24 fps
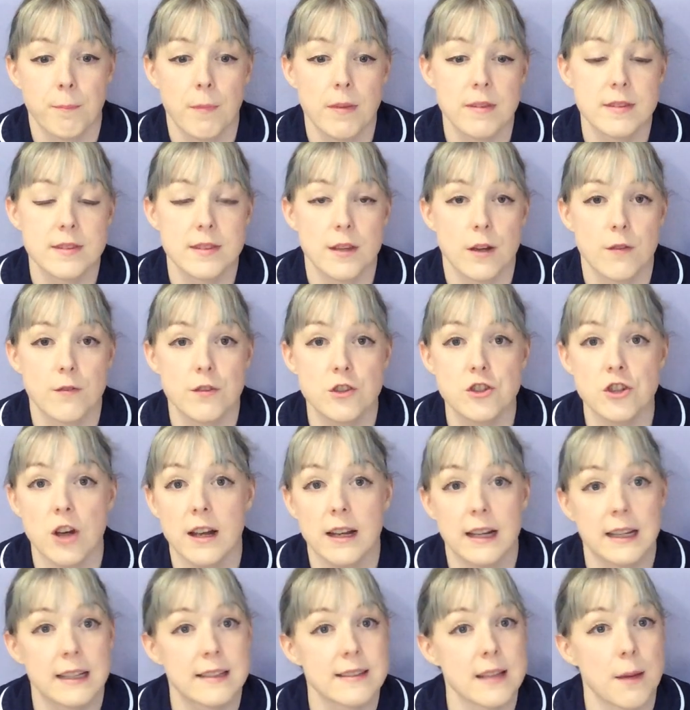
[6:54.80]
So
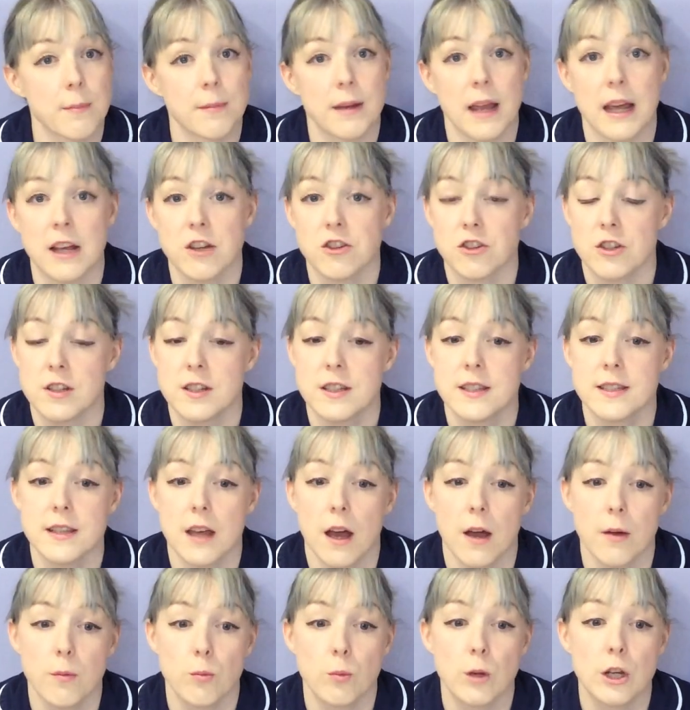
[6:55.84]
vaginal examinations,
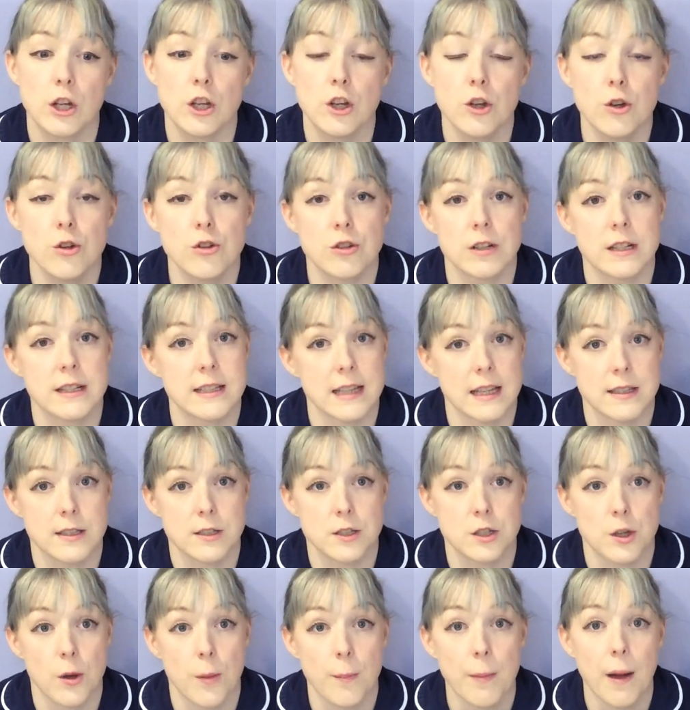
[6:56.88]
we usually tend to
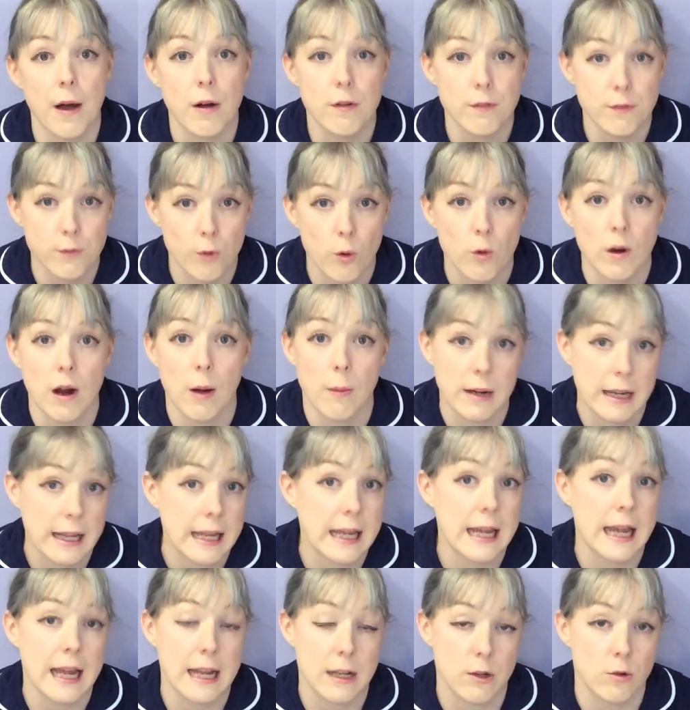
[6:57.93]
do about 4
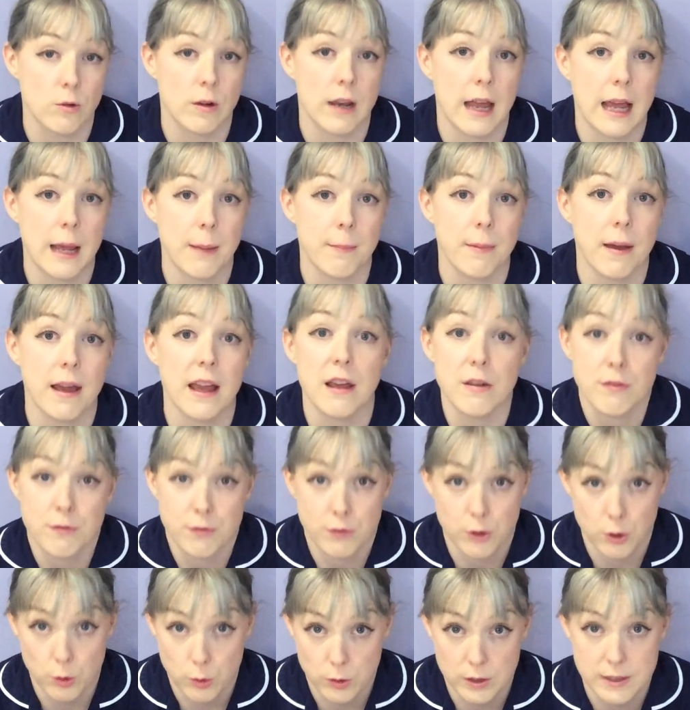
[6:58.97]
hourly in your labour if
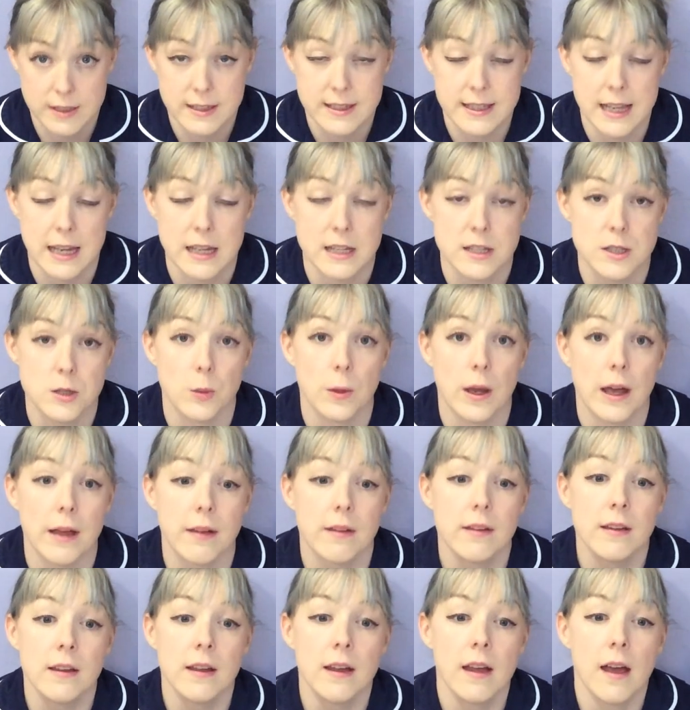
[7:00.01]
you consent to it.
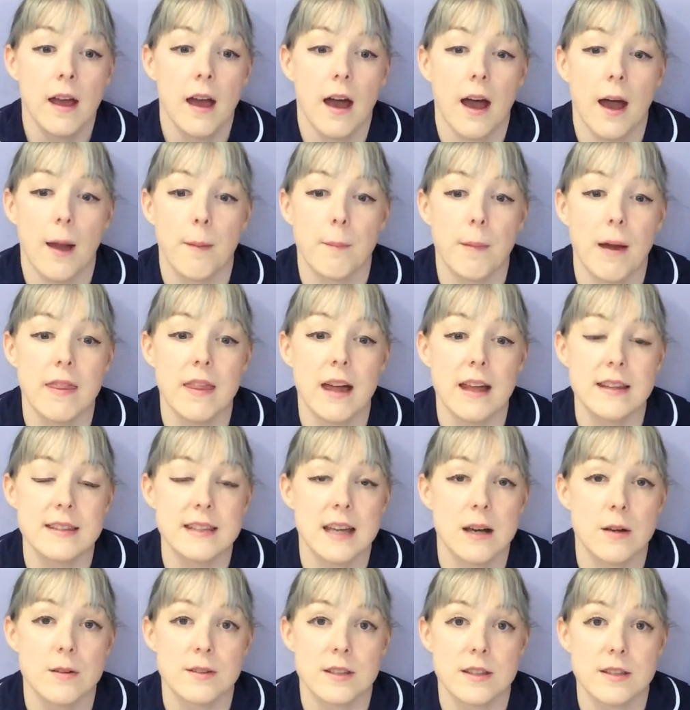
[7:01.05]
And that
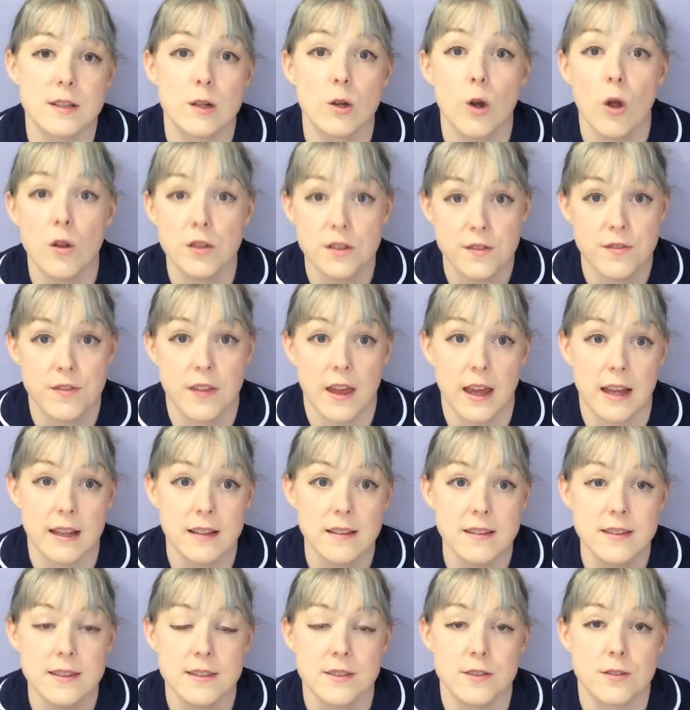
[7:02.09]
tells us a lot of
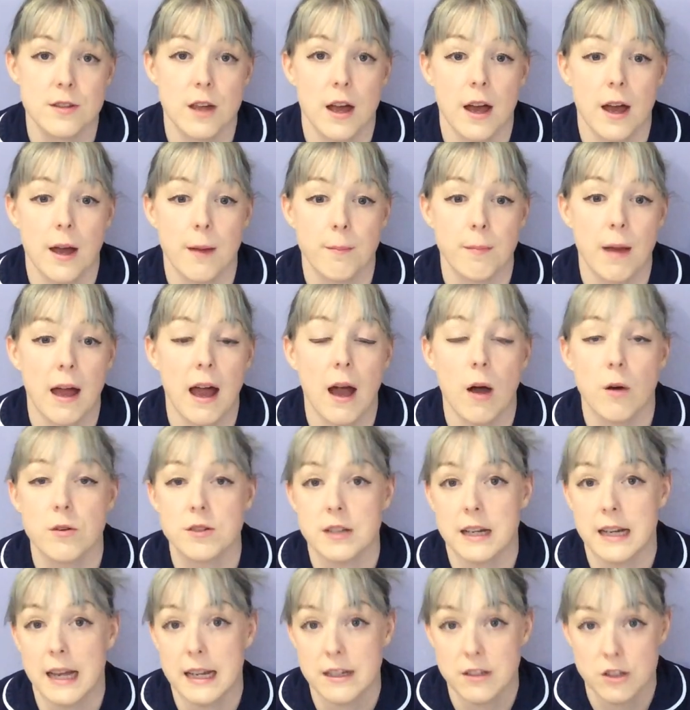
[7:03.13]
things, how
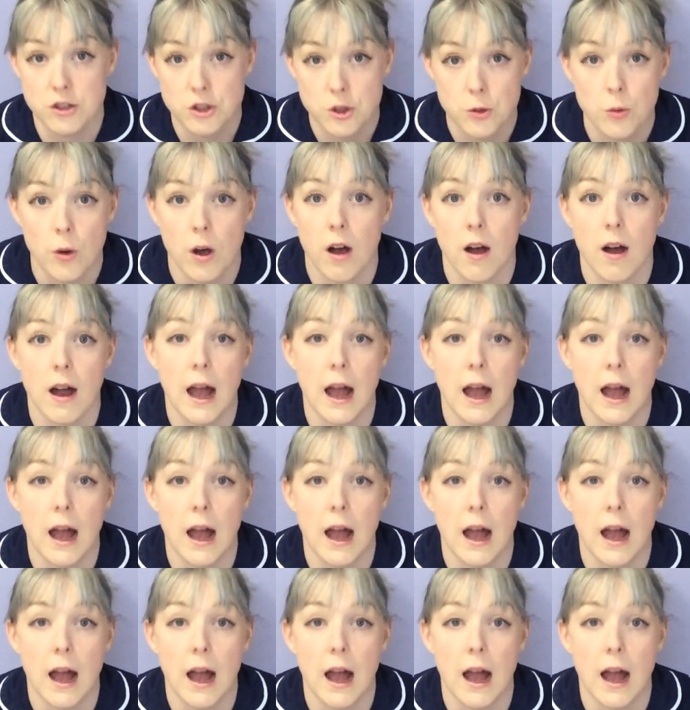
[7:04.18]
dilated you are,